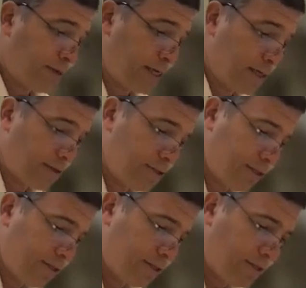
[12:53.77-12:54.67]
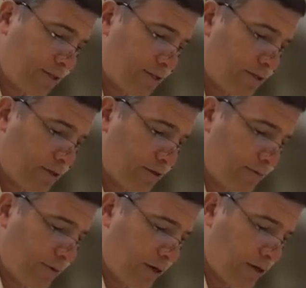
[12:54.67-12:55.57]
Pesach just
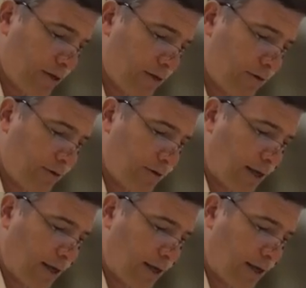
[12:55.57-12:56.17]
tomorrow.